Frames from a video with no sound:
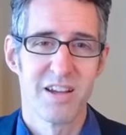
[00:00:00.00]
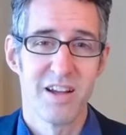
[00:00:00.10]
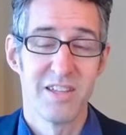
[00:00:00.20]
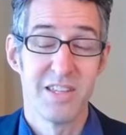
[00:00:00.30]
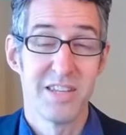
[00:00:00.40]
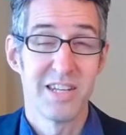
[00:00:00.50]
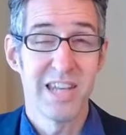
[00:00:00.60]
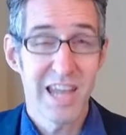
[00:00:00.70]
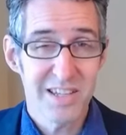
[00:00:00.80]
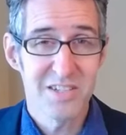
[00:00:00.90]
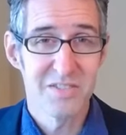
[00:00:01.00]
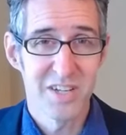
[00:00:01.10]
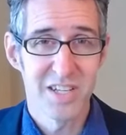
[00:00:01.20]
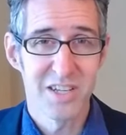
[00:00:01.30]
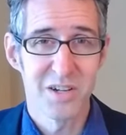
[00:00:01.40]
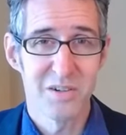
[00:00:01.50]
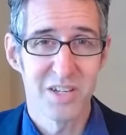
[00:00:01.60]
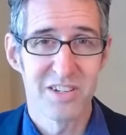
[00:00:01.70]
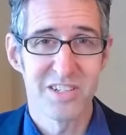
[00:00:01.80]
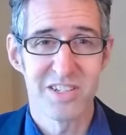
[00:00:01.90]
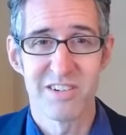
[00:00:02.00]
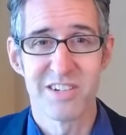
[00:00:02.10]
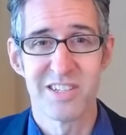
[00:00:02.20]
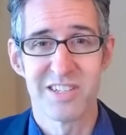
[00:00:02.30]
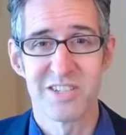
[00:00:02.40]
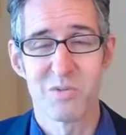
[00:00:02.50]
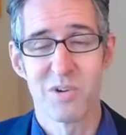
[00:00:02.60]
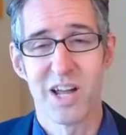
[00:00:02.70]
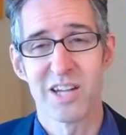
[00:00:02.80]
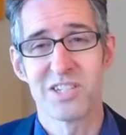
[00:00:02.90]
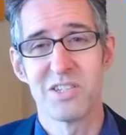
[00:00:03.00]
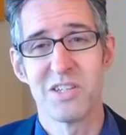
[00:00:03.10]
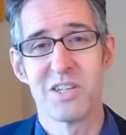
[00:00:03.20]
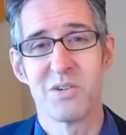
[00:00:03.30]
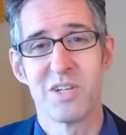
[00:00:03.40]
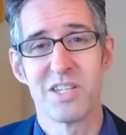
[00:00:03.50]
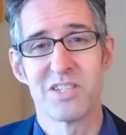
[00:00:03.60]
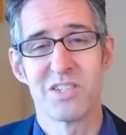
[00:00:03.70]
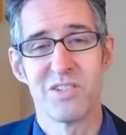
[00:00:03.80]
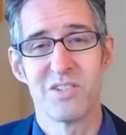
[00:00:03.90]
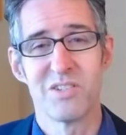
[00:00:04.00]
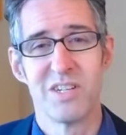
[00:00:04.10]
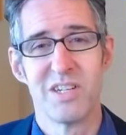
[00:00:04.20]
in the next video in our series, we're actually going to